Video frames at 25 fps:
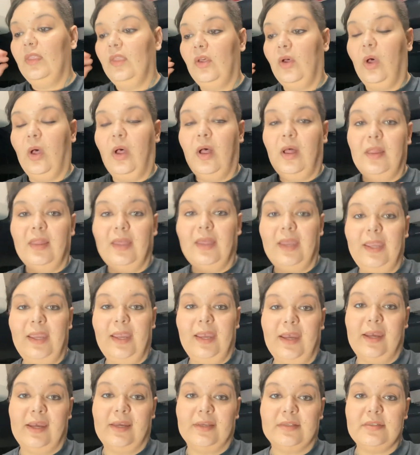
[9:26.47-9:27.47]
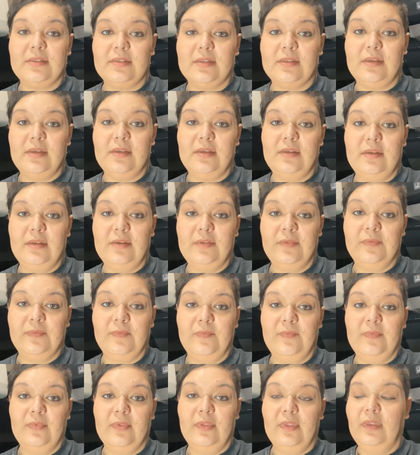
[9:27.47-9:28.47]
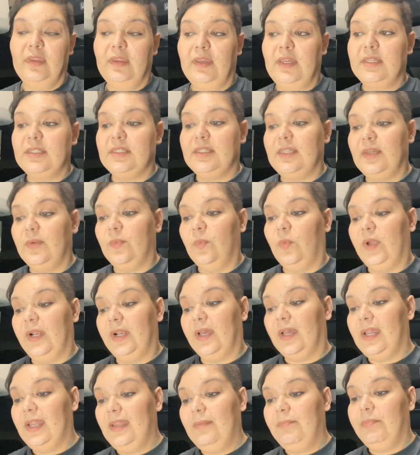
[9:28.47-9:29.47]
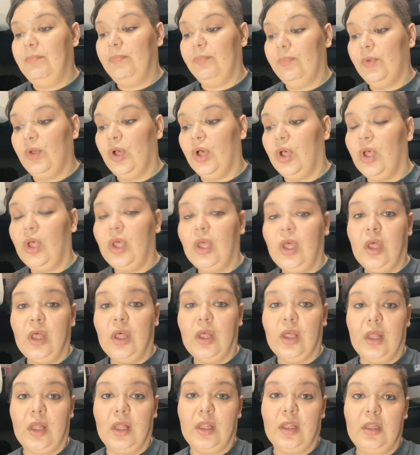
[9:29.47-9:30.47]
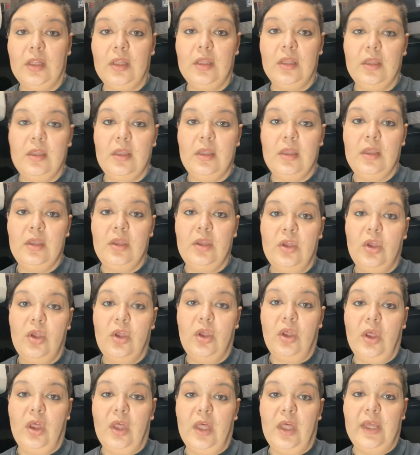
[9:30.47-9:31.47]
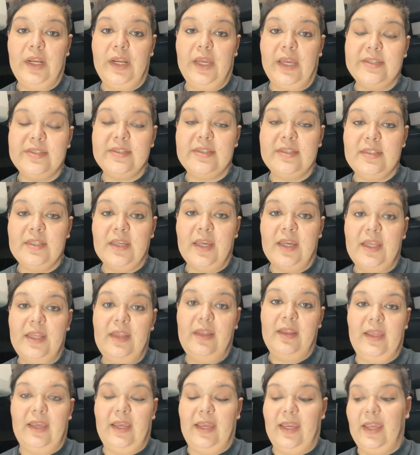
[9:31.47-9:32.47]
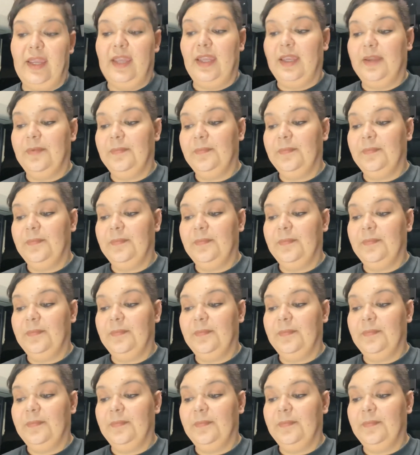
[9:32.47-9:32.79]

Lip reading: All I ask is that when I call on a Sunday